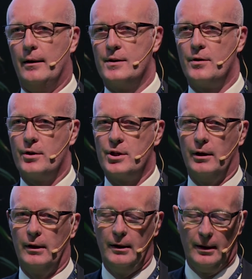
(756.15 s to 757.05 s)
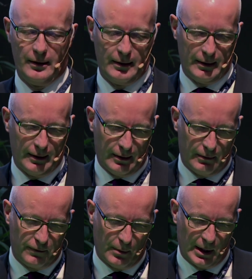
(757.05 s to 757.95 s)
and searching uh,
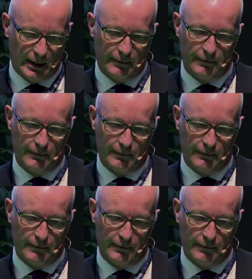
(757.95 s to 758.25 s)
for money.